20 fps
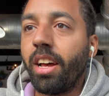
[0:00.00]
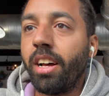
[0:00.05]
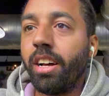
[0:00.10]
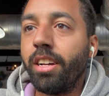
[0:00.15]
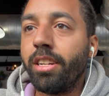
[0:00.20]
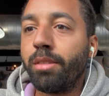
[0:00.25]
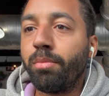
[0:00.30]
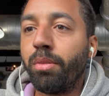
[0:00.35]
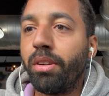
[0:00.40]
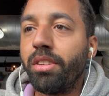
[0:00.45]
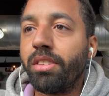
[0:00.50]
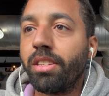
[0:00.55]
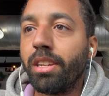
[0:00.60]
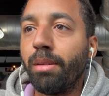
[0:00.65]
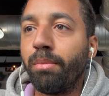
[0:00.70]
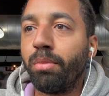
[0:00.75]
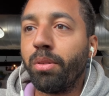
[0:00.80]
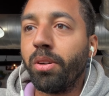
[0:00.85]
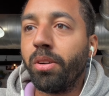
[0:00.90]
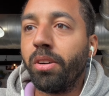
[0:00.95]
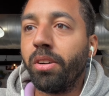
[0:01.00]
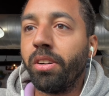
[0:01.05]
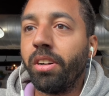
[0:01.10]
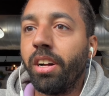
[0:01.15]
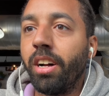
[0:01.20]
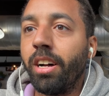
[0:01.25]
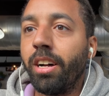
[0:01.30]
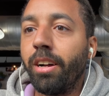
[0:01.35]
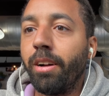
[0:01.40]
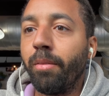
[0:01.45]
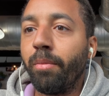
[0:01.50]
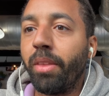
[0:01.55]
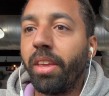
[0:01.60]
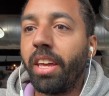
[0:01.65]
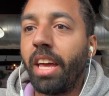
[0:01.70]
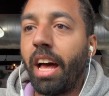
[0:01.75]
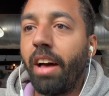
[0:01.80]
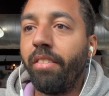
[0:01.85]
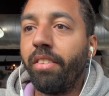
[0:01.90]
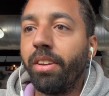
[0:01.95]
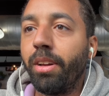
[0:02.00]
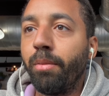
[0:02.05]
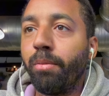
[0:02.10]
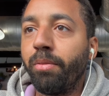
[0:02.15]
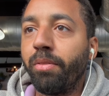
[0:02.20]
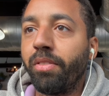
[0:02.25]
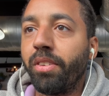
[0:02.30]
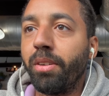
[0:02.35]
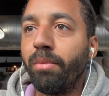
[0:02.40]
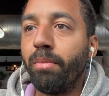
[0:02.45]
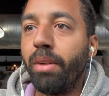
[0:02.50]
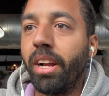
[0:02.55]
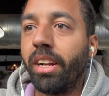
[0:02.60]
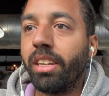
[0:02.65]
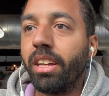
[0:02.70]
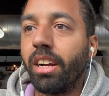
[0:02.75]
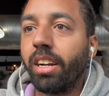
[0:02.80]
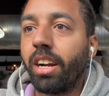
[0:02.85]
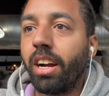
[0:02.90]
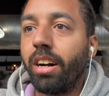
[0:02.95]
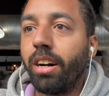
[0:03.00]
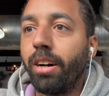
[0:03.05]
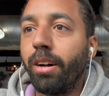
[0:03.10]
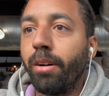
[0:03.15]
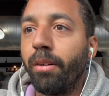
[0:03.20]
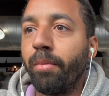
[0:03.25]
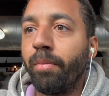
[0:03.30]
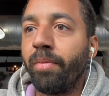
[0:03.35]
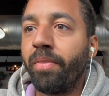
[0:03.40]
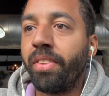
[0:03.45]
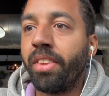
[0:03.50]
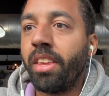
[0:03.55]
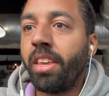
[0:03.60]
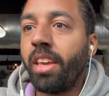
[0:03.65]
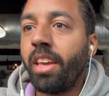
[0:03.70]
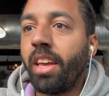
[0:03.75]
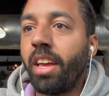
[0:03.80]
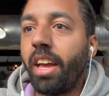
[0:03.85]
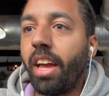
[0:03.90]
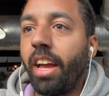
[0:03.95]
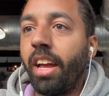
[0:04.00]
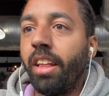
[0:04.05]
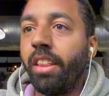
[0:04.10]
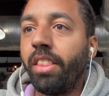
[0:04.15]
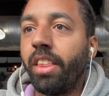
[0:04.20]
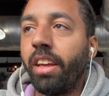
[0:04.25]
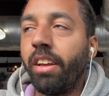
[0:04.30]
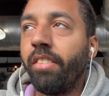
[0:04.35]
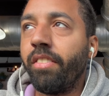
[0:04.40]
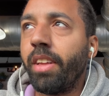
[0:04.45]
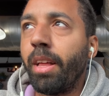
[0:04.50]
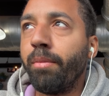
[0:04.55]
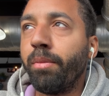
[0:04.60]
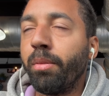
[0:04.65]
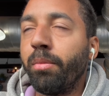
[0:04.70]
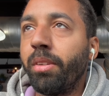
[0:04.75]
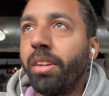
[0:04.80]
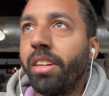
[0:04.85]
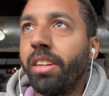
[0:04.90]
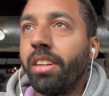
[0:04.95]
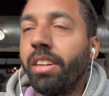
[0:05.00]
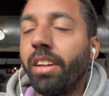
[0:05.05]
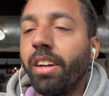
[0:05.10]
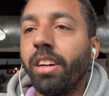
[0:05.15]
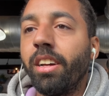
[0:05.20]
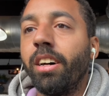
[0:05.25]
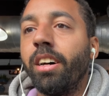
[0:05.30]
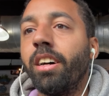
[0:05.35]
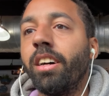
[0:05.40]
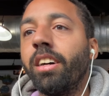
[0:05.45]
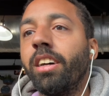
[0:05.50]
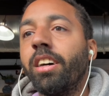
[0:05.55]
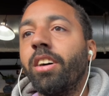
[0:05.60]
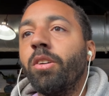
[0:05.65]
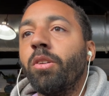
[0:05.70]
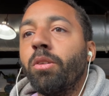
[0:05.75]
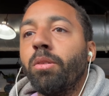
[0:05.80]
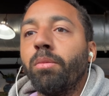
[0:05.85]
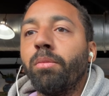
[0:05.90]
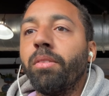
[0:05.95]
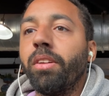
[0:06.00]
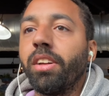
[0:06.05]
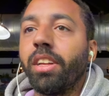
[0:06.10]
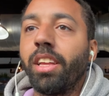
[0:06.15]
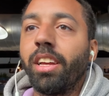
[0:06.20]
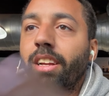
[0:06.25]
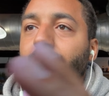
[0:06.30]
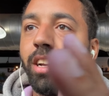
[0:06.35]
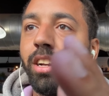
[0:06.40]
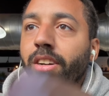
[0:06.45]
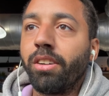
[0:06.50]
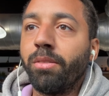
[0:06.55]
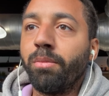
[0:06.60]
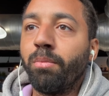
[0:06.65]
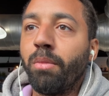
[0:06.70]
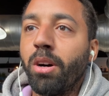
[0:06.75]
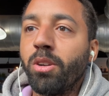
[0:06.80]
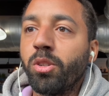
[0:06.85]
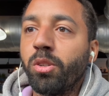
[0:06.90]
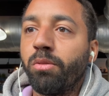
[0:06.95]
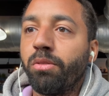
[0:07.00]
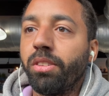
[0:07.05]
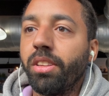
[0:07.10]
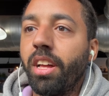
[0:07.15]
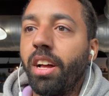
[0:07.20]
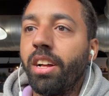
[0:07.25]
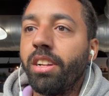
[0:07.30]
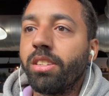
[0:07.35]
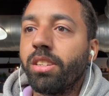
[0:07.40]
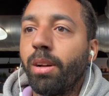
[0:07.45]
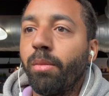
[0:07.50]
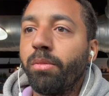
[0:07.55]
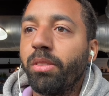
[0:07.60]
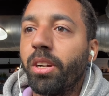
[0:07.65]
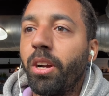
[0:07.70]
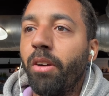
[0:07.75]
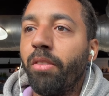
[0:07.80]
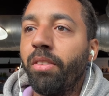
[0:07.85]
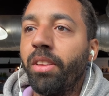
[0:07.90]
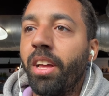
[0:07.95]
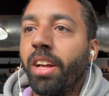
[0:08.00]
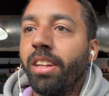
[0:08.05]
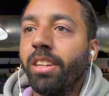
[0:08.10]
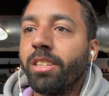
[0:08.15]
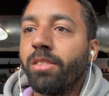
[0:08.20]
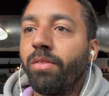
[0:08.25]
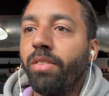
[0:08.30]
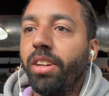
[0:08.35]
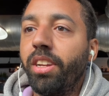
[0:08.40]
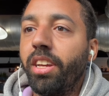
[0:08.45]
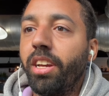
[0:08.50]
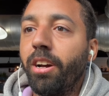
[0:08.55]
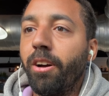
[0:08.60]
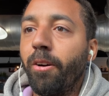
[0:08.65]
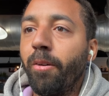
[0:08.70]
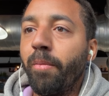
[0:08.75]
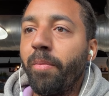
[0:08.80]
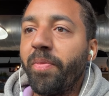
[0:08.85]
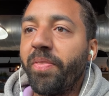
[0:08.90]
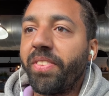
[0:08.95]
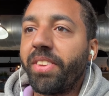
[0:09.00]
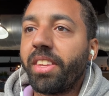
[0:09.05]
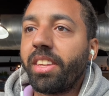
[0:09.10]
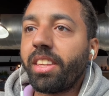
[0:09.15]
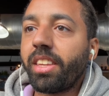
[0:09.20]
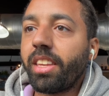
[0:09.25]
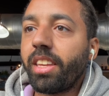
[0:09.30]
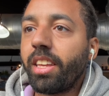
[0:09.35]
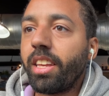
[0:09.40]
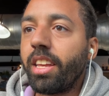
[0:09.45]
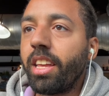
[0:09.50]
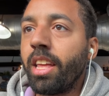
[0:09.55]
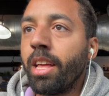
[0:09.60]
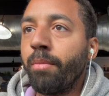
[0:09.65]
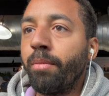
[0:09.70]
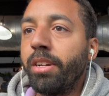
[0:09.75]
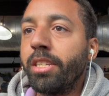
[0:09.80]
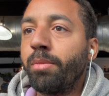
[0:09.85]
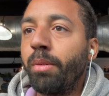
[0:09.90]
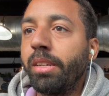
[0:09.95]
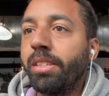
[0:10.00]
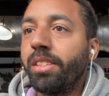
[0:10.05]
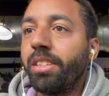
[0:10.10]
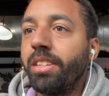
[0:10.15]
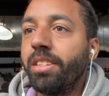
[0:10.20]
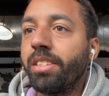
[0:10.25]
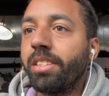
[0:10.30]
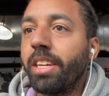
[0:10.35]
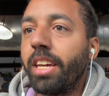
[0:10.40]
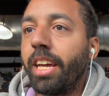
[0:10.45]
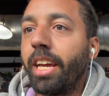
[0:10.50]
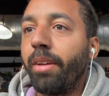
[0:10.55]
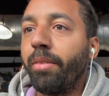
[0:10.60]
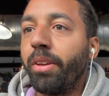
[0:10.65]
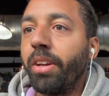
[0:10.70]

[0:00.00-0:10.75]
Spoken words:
It's pretty simple. They have it up for make.com, and they've implemented a whole module for that. So I'm going to go over that in this video. But it's basically the same.